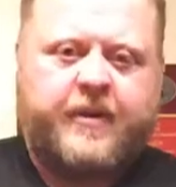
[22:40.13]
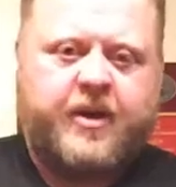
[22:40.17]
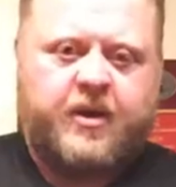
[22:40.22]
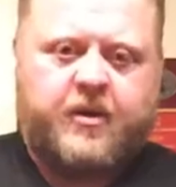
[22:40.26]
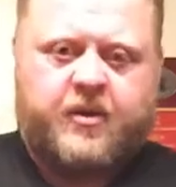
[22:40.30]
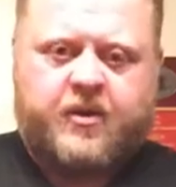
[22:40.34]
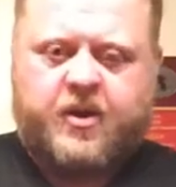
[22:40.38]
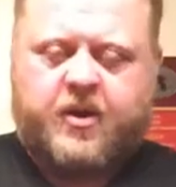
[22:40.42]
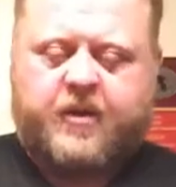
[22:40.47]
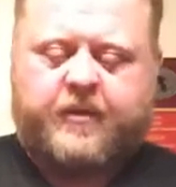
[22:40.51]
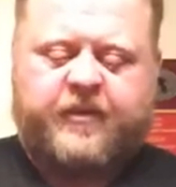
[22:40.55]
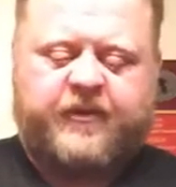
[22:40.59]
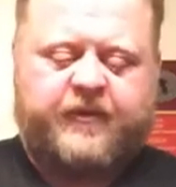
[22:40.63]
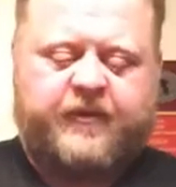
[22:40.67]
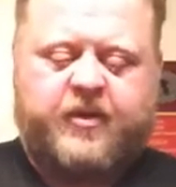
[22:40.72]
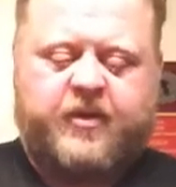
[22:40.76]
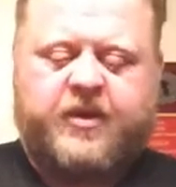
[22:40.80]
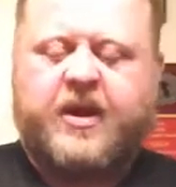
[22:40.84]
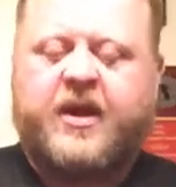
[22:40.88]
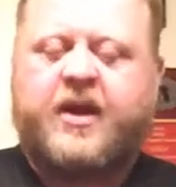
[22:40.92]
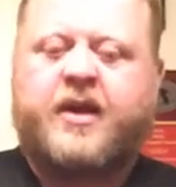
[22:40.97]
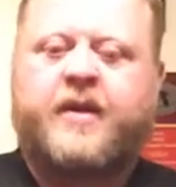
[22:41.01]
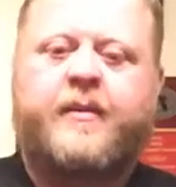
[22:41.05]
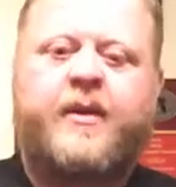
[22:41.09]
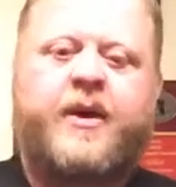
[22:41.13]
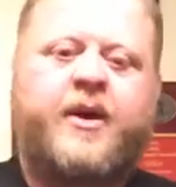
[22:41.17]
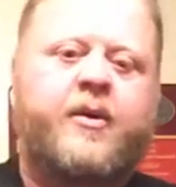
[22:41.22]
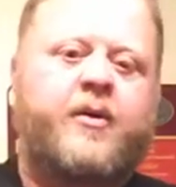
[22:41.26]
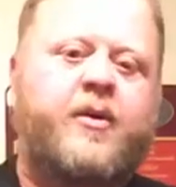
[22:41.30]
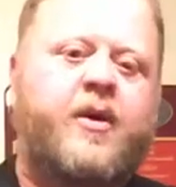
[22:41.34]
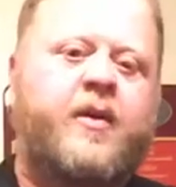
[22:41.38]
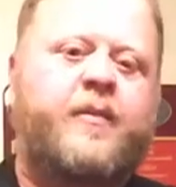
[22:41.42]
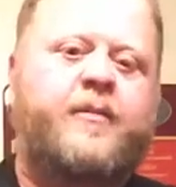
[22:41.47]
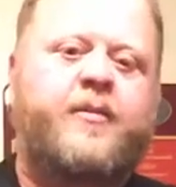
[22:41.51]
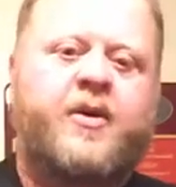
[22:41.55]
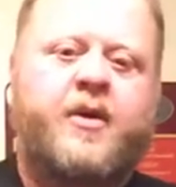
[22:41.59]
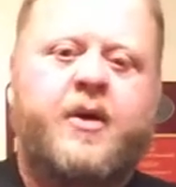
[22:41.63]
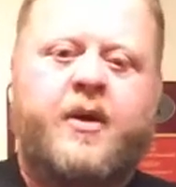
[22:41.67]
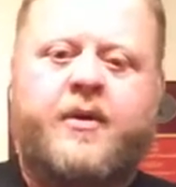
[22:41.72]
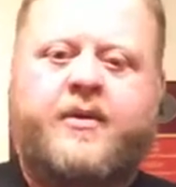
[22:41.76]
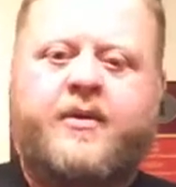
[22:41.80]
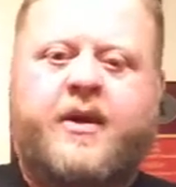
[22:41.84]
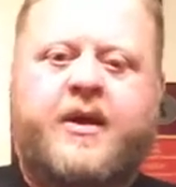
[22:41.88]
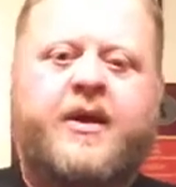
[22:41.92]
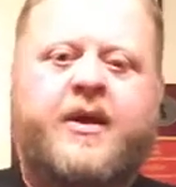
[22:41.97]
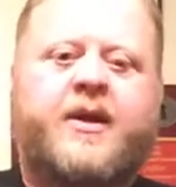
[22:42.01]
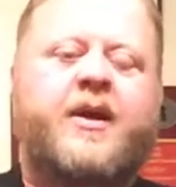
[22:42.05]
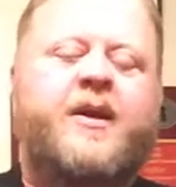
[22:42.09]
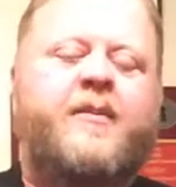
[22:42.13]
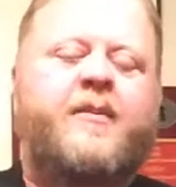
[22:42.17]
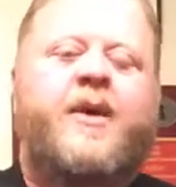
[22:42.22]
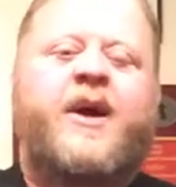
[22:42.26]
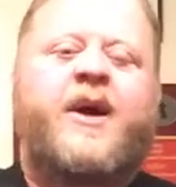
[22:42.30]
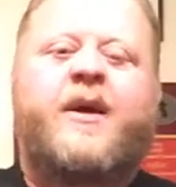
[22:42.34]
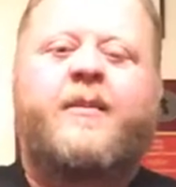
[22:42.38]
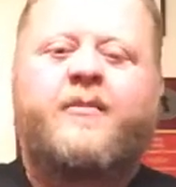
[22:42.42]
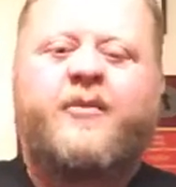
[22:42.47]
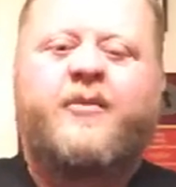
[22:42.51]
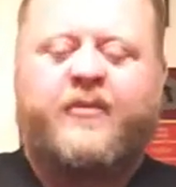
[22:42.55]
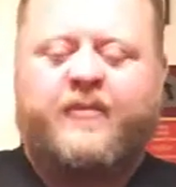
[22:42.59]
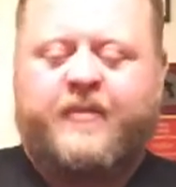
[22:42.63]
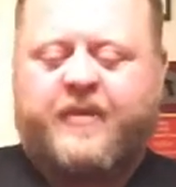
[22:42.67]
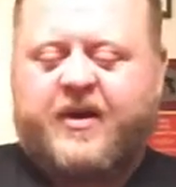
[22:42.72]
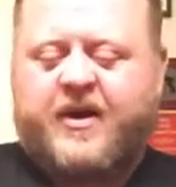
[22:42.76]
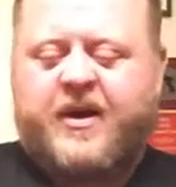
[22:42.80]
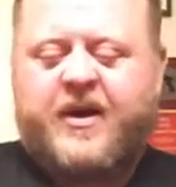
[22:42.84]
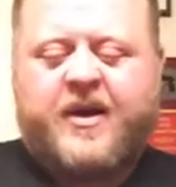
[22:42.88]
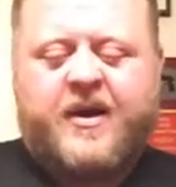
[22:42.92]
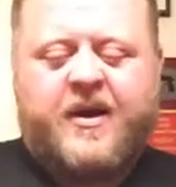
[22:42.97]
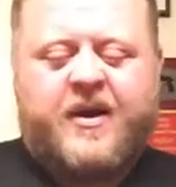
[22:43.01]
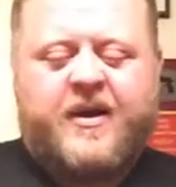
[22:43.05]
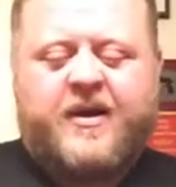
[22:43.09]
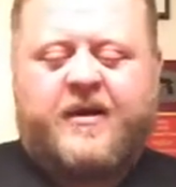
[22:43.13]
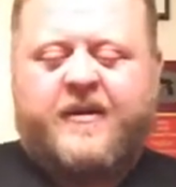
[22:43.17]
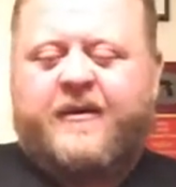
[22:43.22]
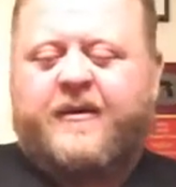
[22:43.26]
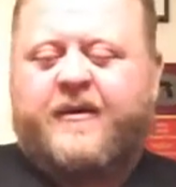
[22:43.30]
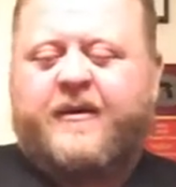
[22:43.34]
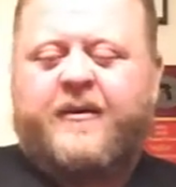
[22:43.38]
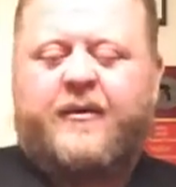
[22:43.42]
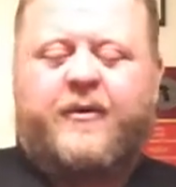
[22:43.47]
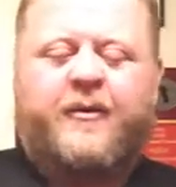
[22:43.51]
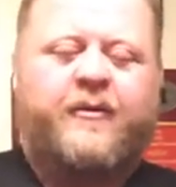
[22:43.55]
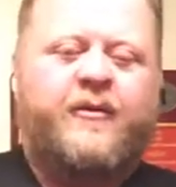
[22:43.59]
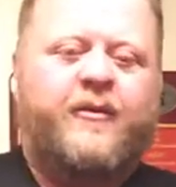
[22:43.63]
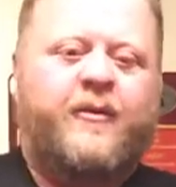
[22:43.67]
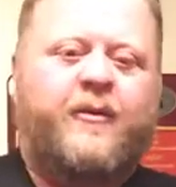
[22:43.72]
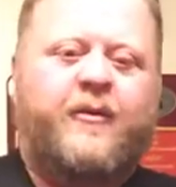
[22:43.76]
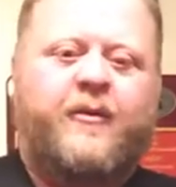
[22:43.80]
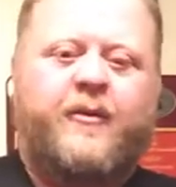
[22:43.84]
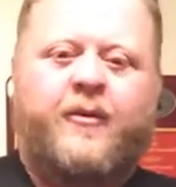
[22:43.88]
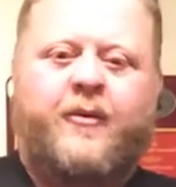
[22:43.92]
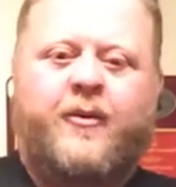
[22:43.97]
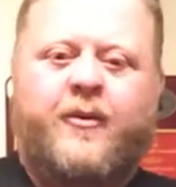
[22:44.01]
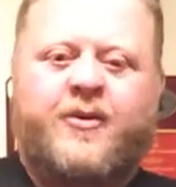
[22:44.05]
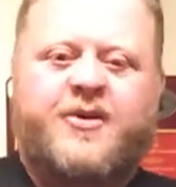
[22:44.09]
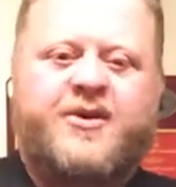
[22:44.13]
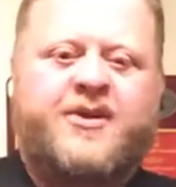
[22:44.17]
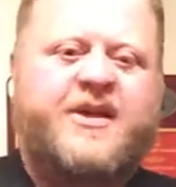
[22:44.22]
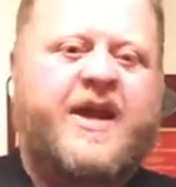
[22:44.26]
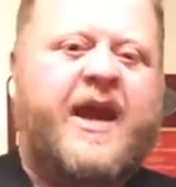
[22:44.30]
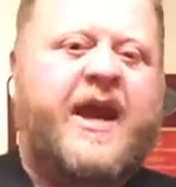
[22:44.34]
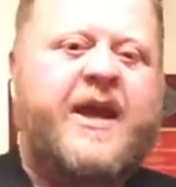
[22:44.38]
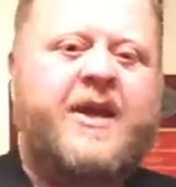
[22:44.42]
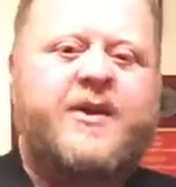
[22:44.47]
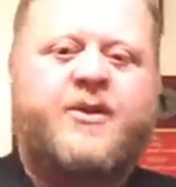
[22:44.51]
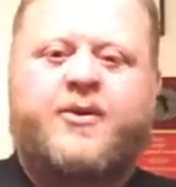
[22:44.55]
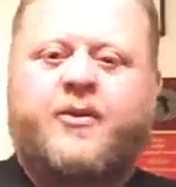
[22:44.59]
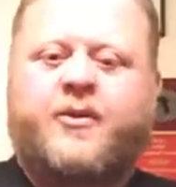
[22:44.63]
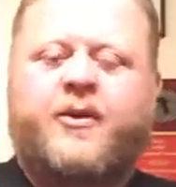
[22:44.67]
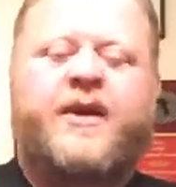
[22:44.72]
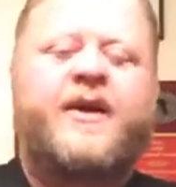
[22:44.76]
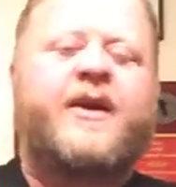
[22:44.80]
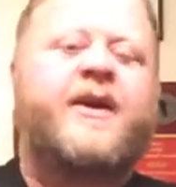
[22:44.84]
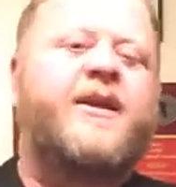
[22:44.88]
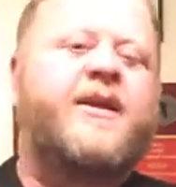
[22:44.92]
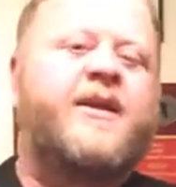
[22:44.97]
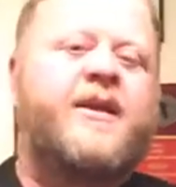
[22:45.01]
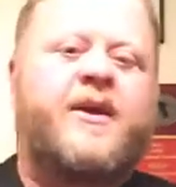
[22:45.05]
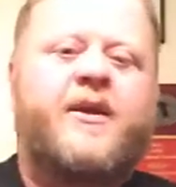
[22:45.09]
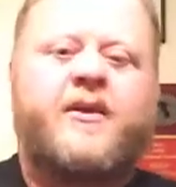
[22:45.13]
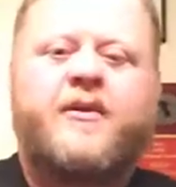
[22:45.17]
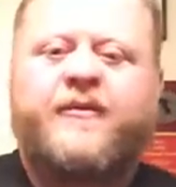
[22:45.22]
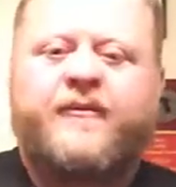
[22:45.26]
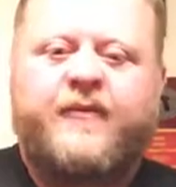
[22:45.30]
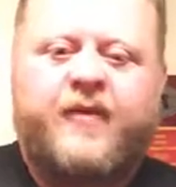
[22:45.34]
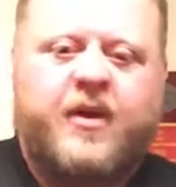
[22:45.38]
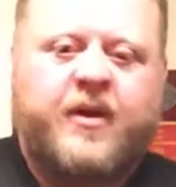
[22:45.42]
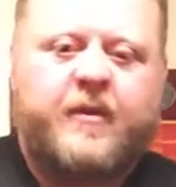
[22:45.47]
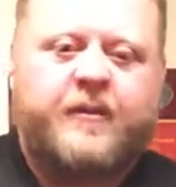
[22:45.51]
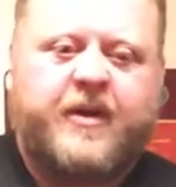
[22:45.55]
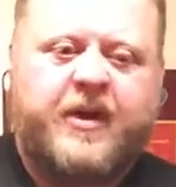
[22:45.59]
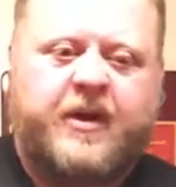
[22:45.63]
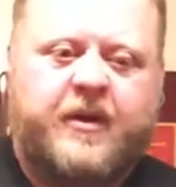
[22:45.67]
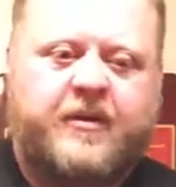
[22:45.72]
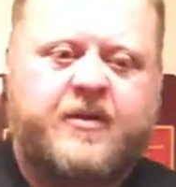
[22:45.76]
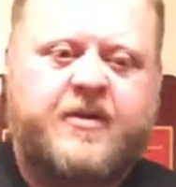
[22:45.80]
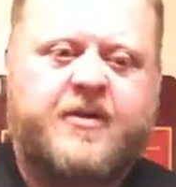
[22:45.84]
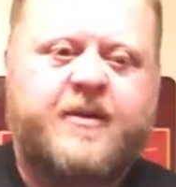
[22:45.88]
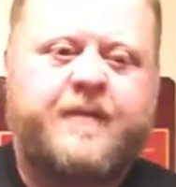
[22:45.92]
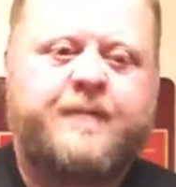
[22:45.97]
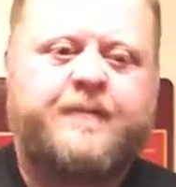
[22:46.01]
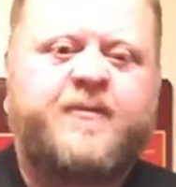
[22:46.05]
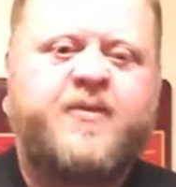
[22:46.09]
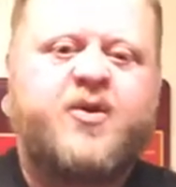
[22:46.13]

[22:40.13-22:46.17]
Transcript: about grip. If you're thinking about grip, you're not thinking about movement or stance or any of the other fundamentals.